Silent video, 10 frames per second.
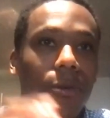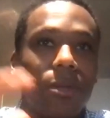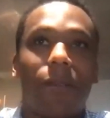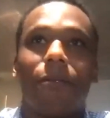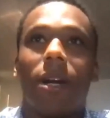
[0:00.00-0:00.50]

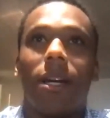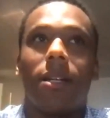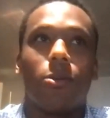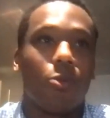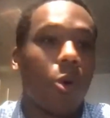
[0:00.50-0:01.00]

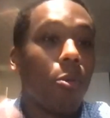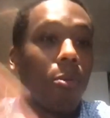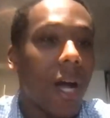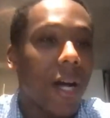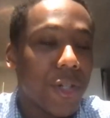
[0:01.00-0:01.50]
different
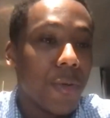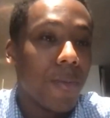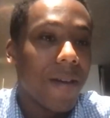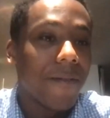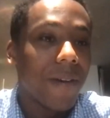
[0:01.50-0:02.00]
roadblocks you
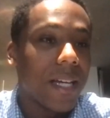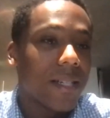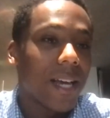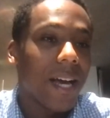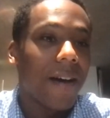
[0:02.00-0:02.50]
may
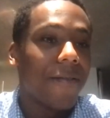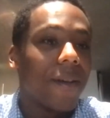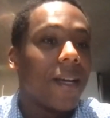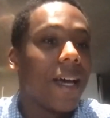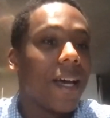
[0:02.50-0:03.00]
face. I've
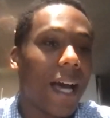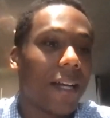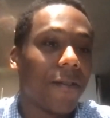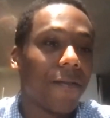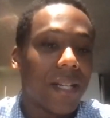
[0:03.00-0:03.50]

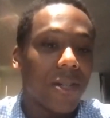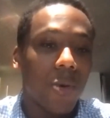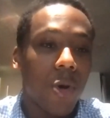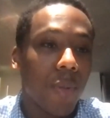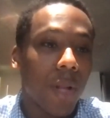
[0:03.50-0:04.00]
had to face a
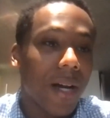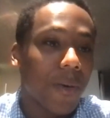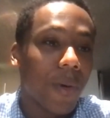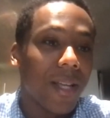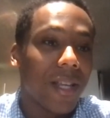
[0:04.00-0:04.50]

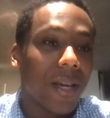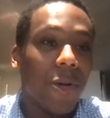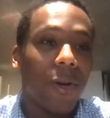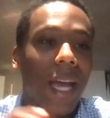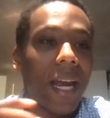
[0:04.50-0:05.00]
roadblock with
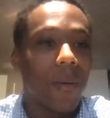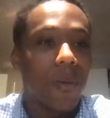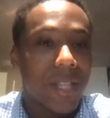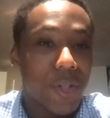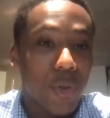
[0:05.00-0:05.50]
communicating
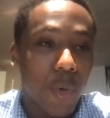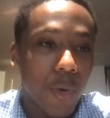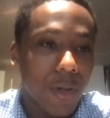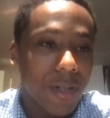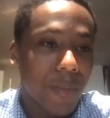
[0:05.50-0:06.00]
with the
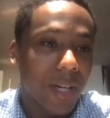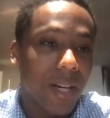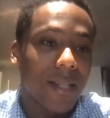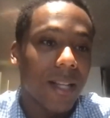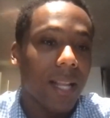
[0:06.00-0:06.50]
schools
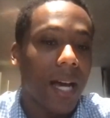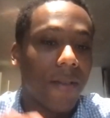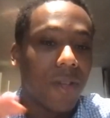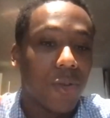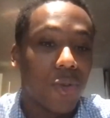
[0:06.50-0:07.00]
because a lot
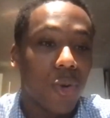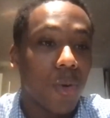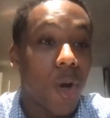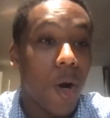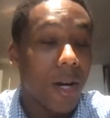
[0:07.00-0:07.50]
of those
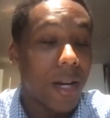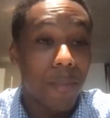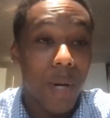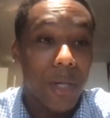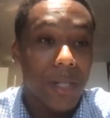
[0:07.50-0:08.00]
schools aren't in
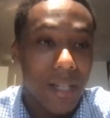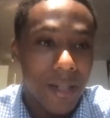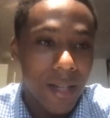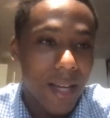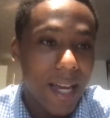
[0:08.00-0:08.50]

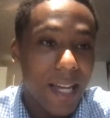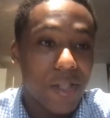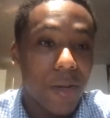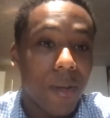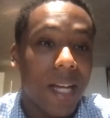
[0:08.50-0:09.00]
person.
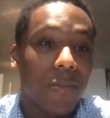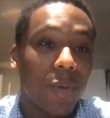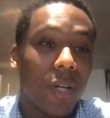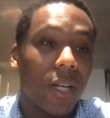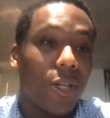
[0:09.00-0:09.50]
And so that's
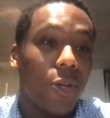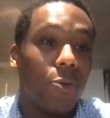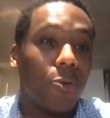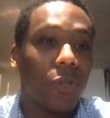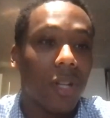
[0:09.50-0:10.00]
put a
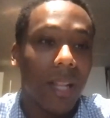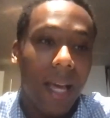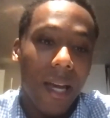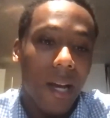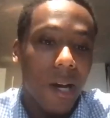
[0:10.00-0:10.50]
huge
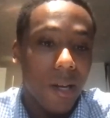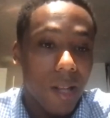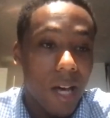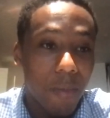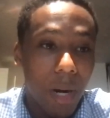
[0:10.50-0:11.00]
delay on a
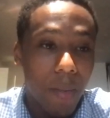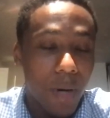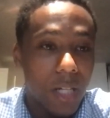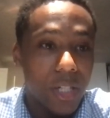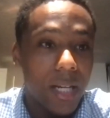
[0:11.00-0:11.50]
lot of my
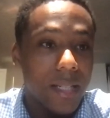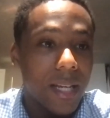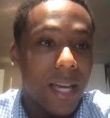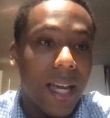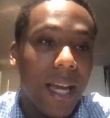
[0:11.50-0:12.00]
project.
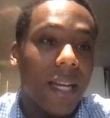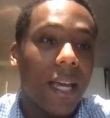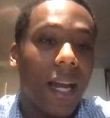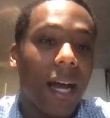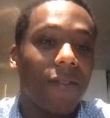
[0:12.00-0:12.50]
And
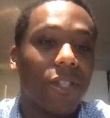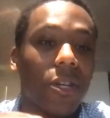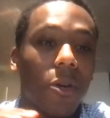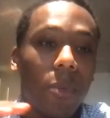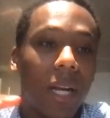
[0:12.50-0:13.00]
yet I've
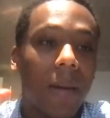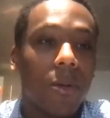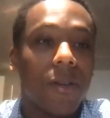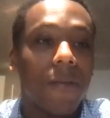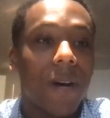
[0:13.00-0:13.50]
still been
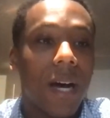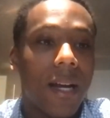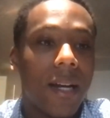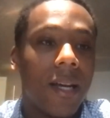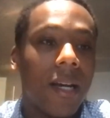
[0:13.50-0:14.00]
able to
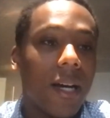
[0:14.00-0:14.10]
find